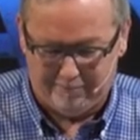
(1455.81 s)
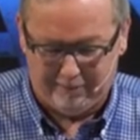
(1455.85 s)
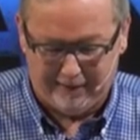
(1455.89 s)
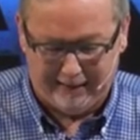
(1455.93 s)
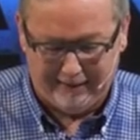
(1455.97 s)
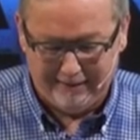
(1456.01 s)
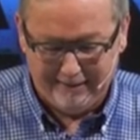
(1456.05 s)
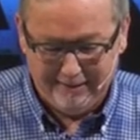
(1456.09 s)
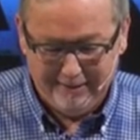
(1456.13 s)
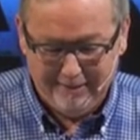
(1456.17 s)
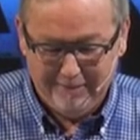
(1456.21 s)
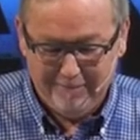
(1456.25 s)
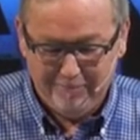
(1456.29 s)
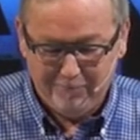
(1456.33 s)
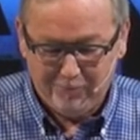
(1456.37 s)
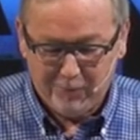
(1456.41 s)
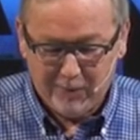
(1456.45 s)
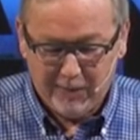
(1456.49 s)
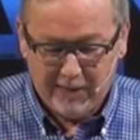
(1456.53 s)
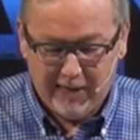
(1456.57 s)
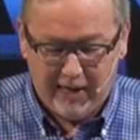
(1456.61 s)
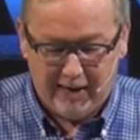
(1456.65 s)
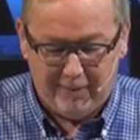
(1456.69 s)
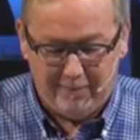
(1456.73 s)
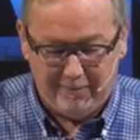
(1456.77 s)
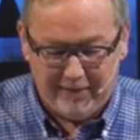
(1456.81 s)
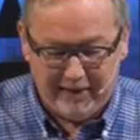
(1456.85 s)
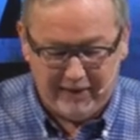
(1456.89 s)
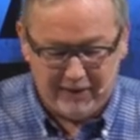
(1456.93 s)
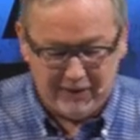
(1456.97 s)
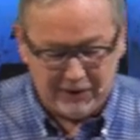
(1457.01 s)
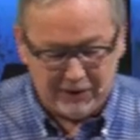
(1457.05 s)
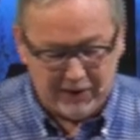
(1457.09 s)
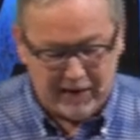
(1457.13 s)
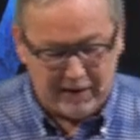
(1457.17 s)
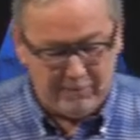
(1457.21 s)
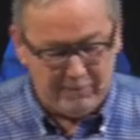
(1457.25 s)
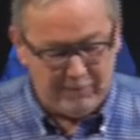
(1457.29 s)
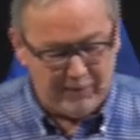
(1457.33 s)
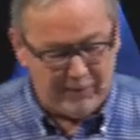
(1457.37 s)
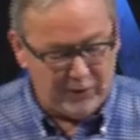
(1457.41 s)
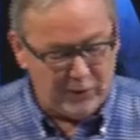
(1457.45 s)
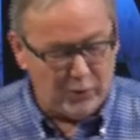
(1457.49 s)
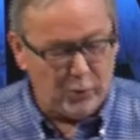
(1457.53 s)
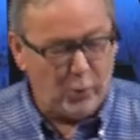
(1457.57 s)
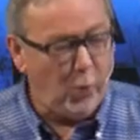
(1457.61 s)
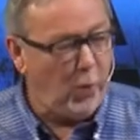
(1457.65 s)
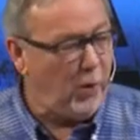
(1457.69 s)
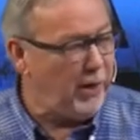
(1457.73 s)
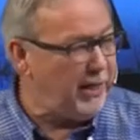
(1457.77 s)
But uh, be of the same,
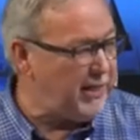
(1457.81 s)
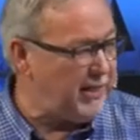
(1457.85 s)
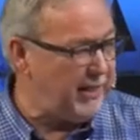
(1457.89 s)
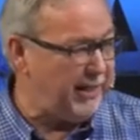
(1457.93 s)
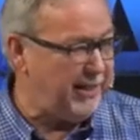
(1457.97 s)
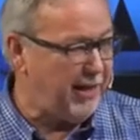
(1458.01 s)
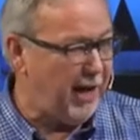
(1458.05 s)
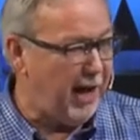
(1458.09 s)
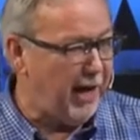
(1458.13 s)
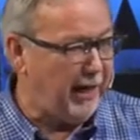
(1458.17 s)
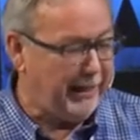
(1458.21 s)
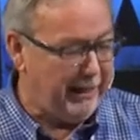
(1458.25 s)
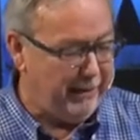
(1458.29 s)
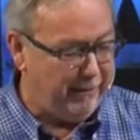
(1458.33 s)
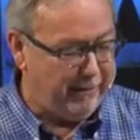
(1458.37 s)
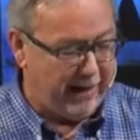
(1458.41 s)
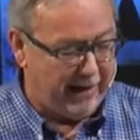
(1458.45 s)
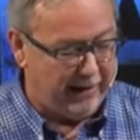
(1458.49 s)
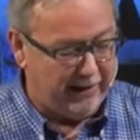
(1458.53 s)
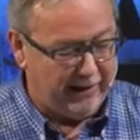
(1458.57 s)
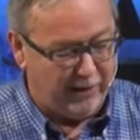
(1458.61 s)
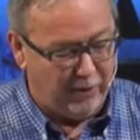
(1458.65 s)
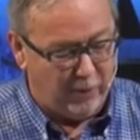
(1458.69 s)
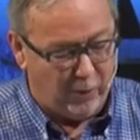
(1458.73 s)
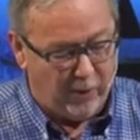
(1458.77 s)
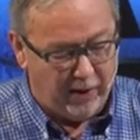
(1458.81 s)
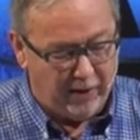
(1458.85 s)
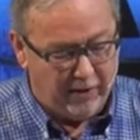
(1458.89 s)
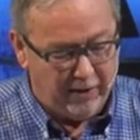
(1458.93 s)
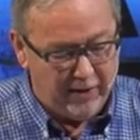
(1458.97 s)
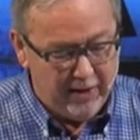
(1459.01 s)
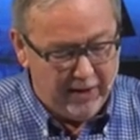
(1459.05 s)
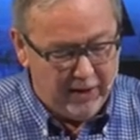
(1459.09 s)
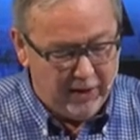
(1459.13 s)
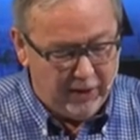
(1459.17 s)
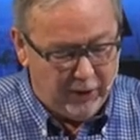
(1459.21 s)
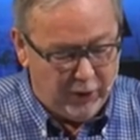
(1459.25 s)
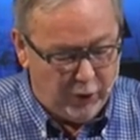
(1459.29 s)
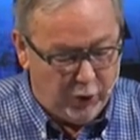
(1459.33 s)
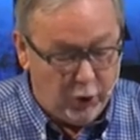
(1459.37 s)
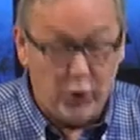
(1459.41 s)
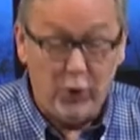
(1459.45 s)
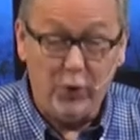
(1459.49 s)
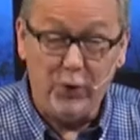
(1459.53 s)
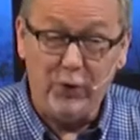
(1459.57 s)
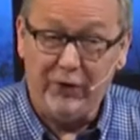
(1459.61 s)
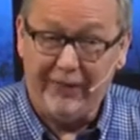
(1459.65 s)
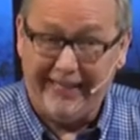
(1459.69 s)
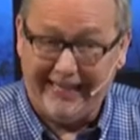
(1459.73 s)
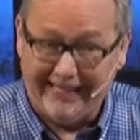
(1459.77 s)
what is he talking about here? Well,
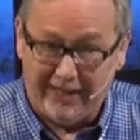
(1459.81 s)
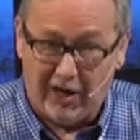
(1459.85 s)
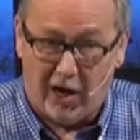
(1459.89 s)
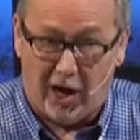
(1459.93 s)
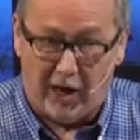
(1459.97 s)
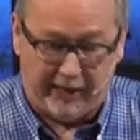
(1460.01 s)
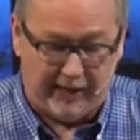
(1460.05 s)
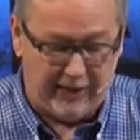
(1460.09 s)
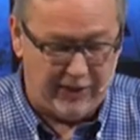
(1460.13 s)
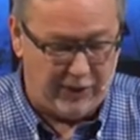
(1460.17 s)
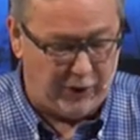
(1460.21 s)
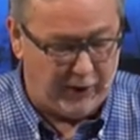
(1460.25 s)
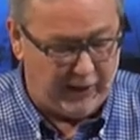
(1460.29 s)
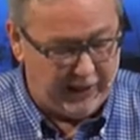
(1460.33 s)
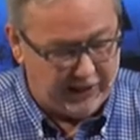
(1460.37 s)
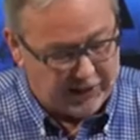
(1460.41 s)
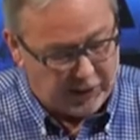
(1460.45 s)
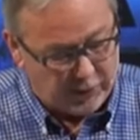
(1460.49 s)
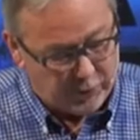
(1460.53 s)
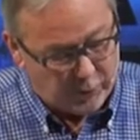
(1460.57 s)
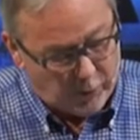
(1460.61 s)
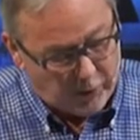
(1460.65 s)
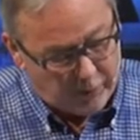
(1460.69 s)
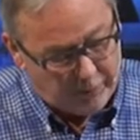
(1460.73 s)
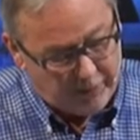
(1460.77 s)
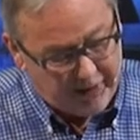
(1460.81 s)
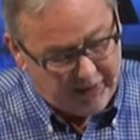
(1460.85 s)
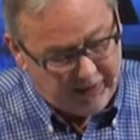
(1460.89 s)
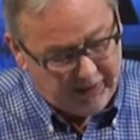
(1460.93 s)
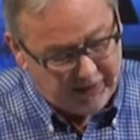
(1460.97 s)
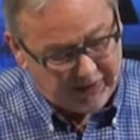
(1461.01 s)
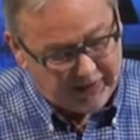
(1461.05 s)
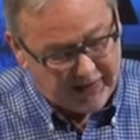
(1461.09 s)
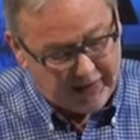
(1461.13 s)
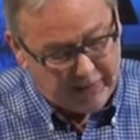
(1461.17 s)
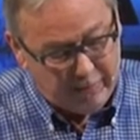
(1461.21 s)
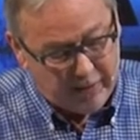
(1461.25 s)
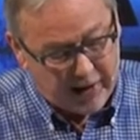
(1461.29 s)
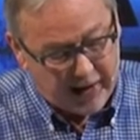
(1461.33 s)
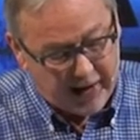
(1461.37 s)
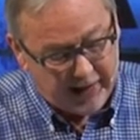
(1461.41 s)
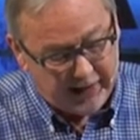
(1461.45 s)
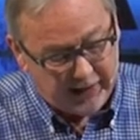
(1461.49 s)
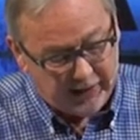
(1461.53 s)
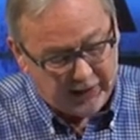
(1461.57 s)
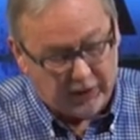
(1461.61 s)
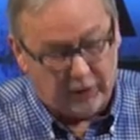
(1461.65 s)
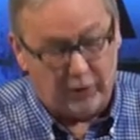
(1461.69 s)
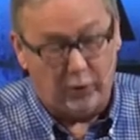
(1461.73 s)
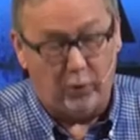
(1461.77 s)
who's he talking to? He says, well, be of the same
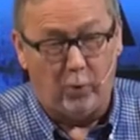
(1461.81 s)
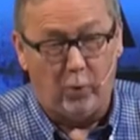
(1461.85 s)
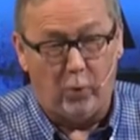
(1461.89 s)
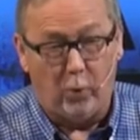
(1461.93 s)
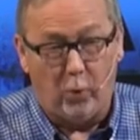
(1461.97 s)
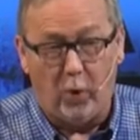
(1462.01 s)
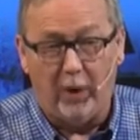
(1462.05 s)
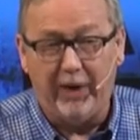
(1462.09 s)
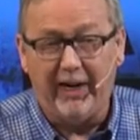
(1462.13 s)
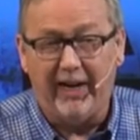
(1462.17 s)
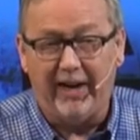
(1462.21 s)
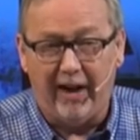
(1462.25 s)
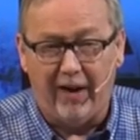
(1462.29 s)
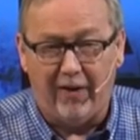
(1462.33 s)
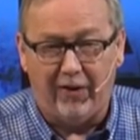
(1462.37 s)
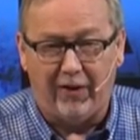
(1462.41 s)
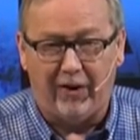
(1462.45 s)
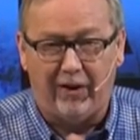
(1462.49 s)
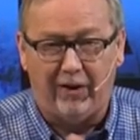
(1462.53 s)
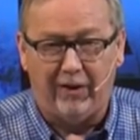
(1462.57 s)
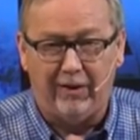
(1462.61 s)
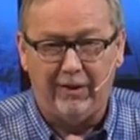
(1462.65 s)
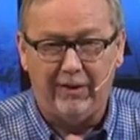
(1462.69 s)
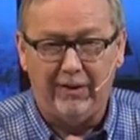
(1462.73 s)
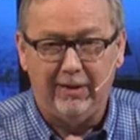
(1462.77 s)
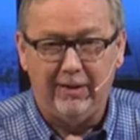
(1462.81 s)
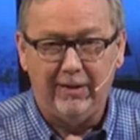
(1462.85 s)
mind to one another.